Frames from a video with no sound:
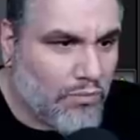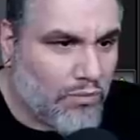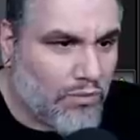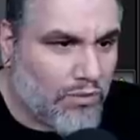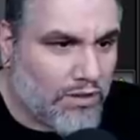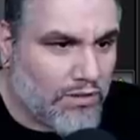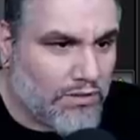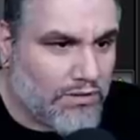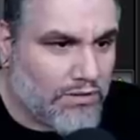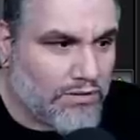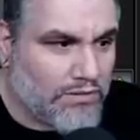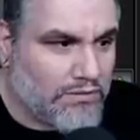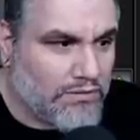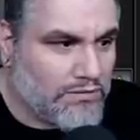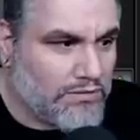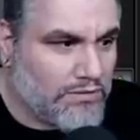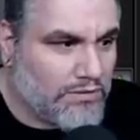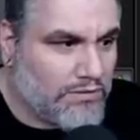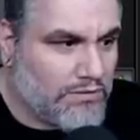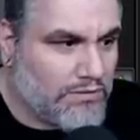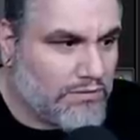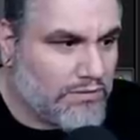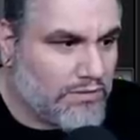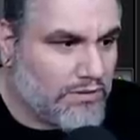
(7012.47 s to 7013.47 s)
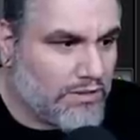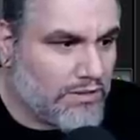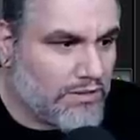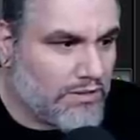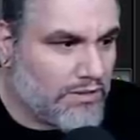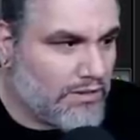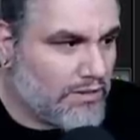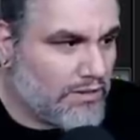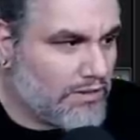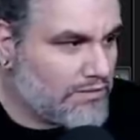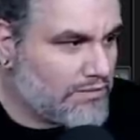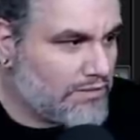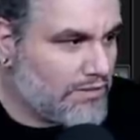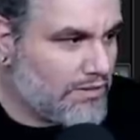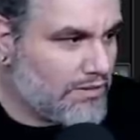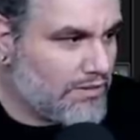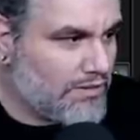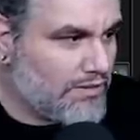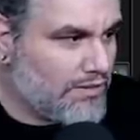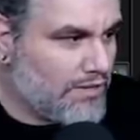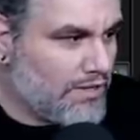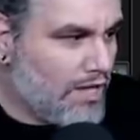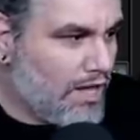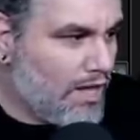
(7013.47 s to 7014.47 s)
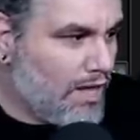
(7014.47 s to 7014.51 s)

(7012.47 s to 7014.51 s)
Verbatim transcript: Why they changed it, I can't say.